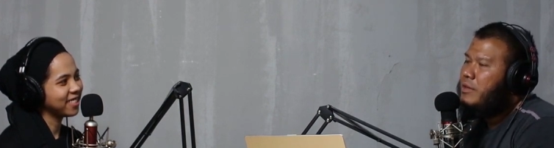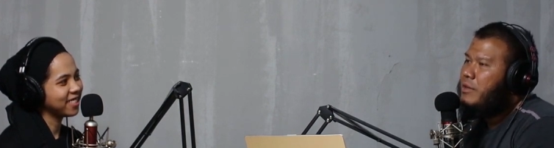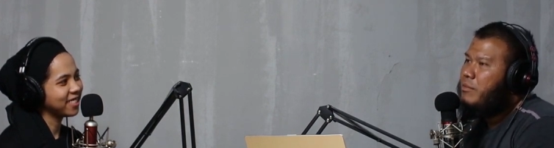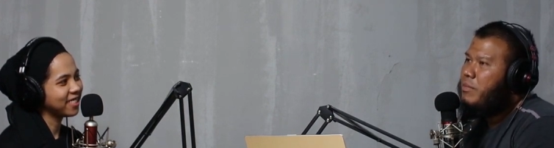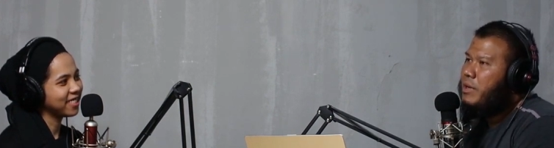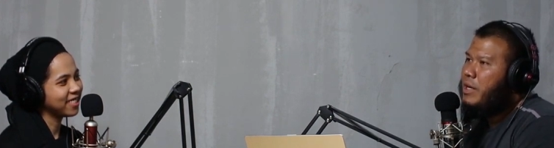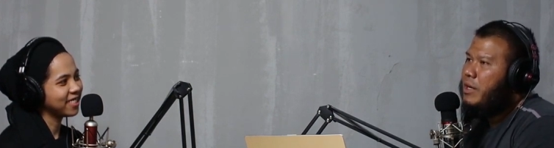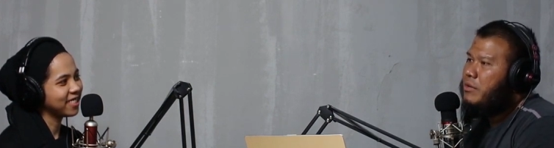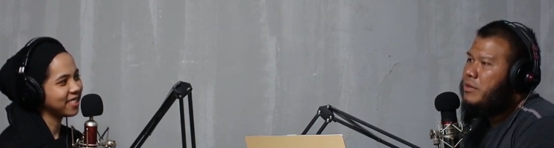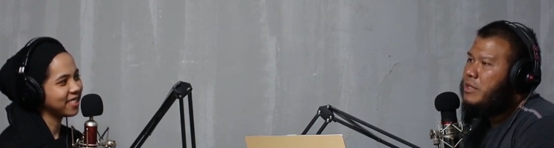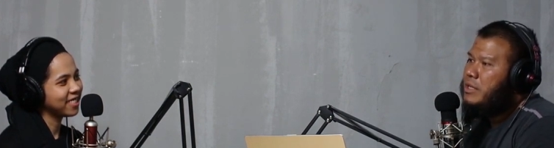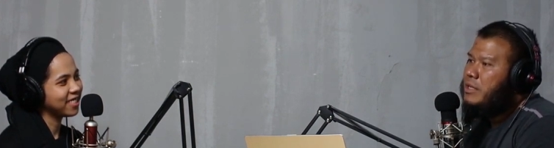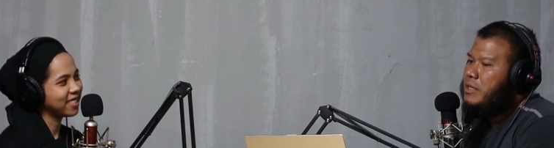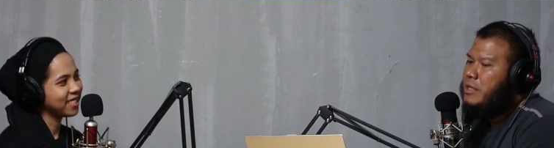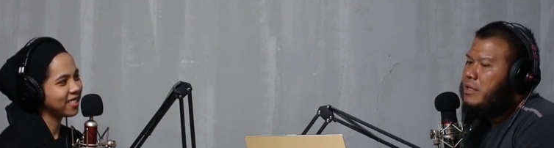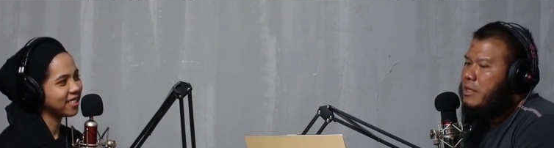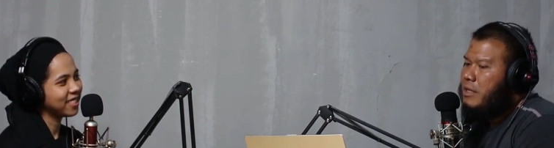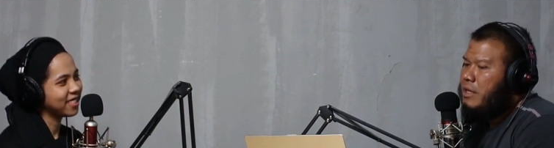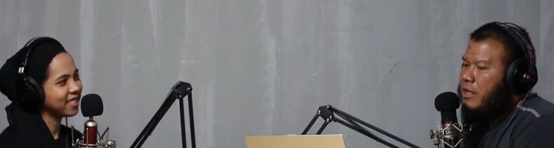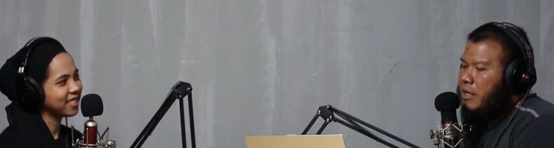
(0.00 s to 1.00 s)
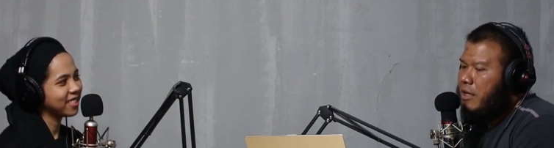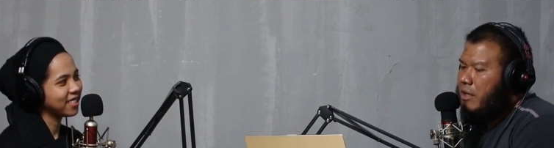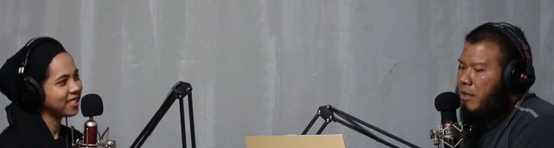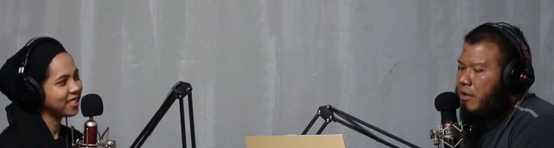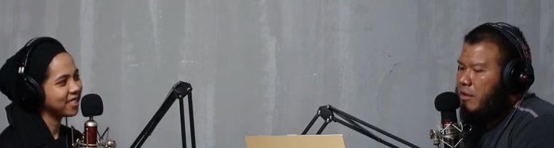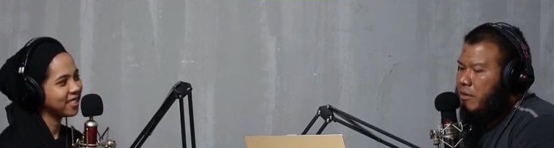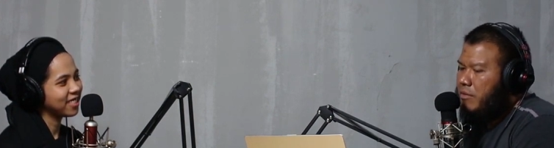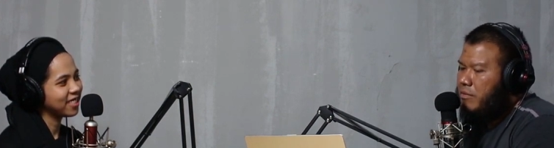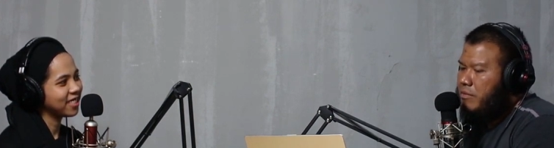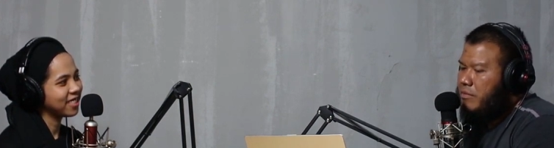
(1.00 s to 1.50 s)
Speaker 1: about
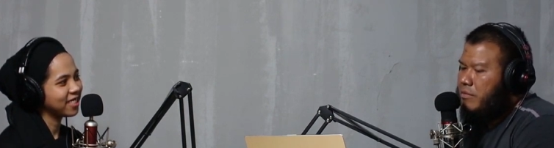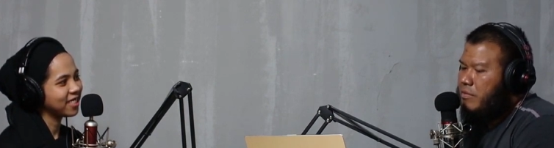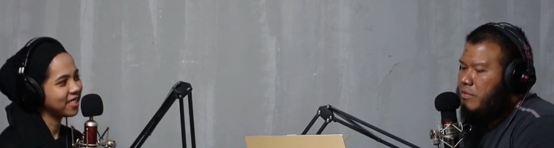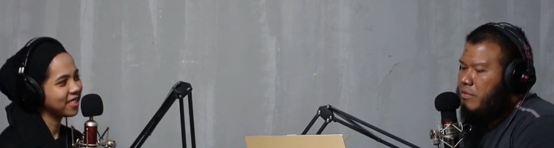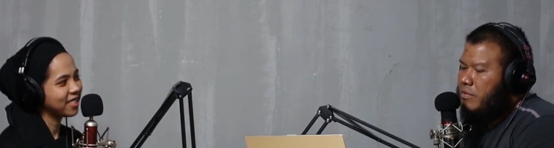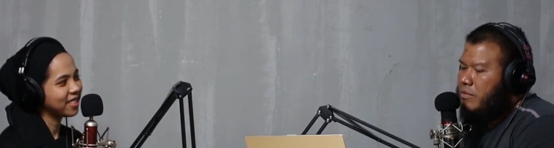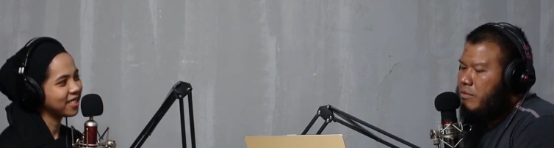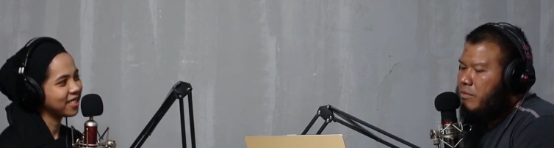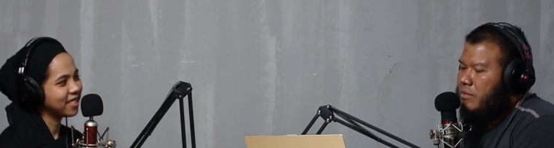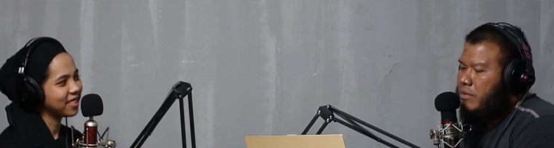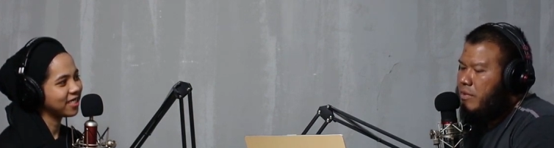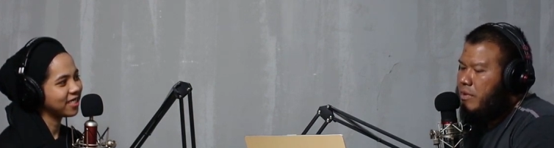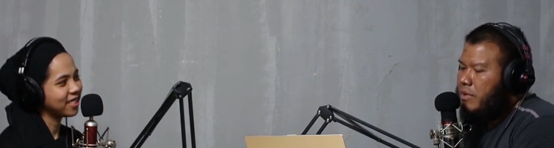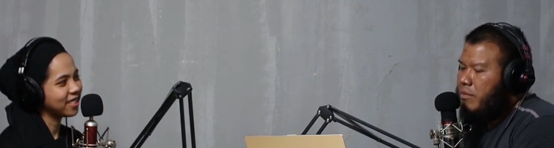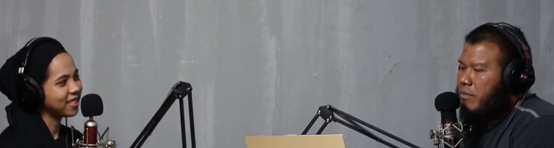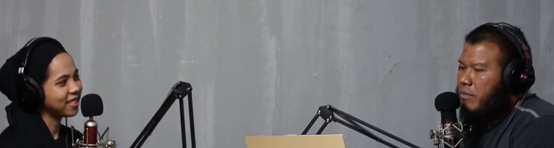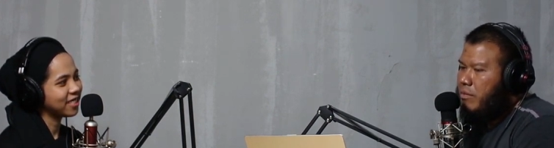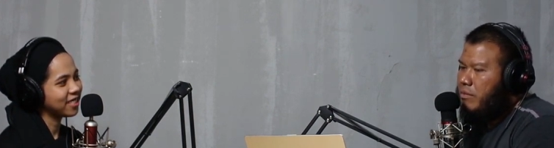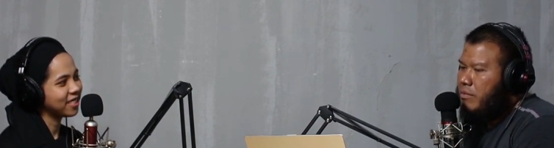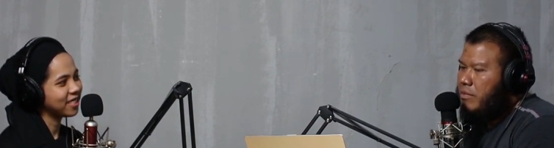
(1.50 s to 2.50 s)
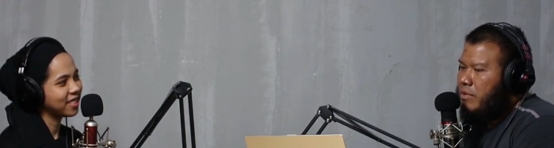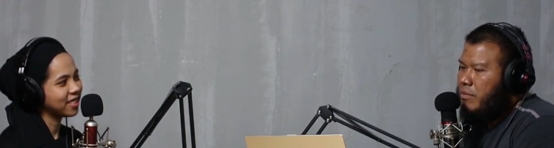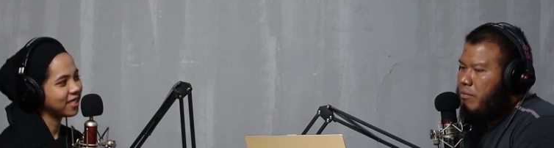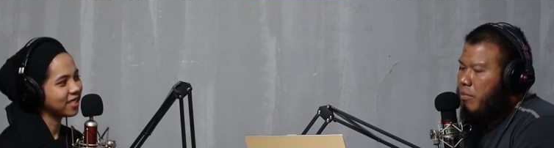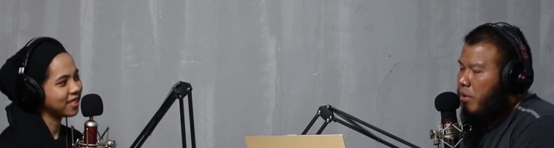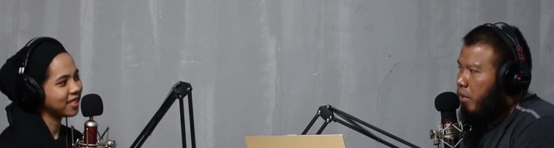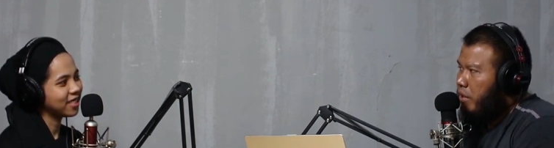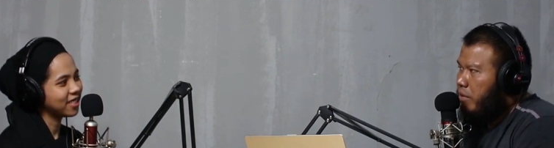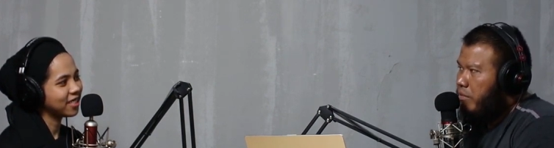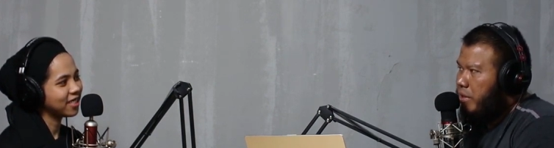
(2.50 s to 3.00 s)
um, the
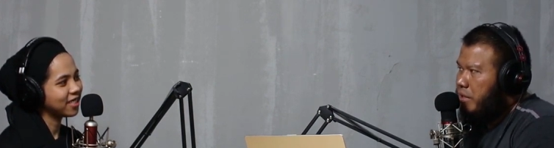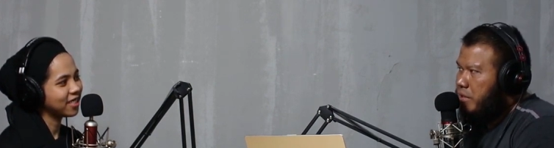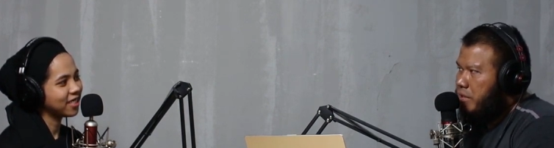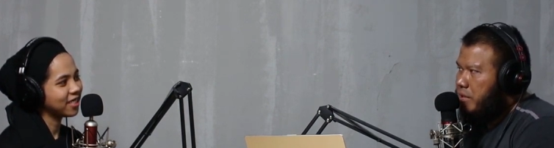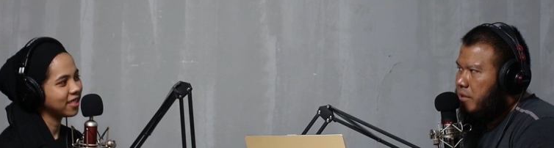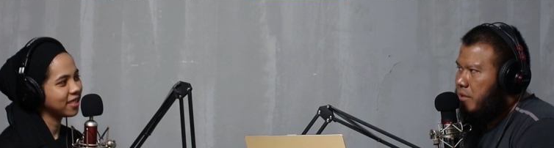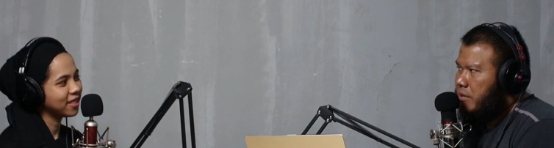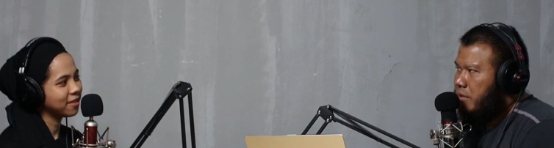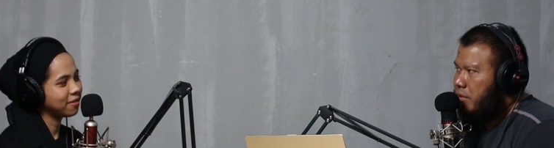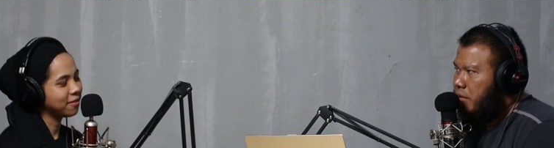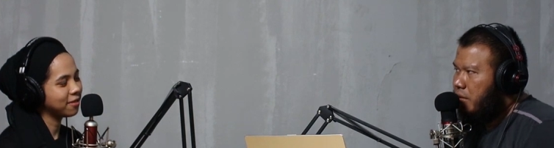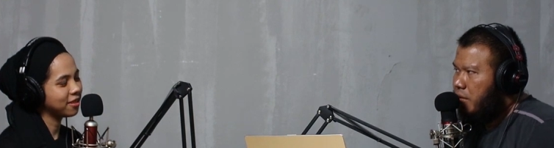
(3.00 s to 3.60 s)
body image.